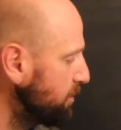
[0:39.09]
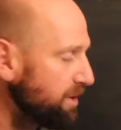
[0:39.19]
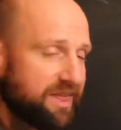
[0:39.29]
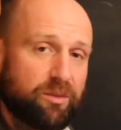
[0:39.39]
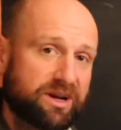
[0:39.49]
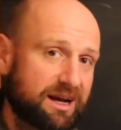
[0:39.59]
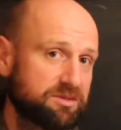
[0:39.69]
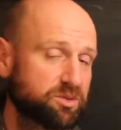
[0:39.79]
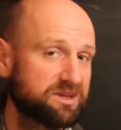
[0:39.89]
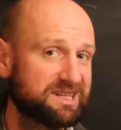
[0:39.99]
But then when it
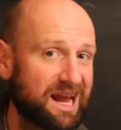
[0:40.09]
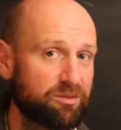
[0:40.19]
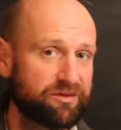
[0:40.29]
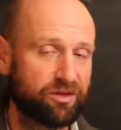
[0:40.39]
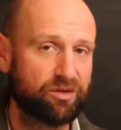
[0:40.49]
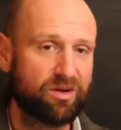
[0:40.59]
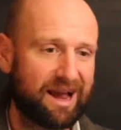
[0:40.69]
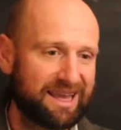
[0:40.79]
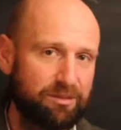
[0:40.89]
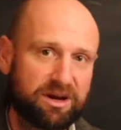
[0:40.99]
comes to exam review,
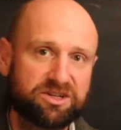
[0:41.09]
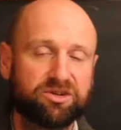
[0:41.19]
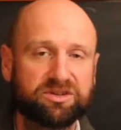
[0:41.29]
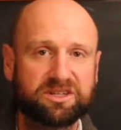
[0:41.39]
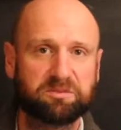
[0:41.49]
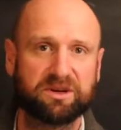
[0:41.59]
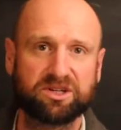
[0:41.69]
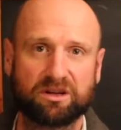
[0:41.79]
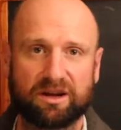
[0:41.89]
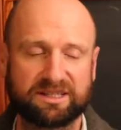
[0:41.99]
I get my students to
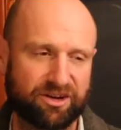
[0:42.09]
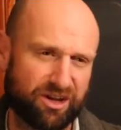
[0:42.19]
specialize.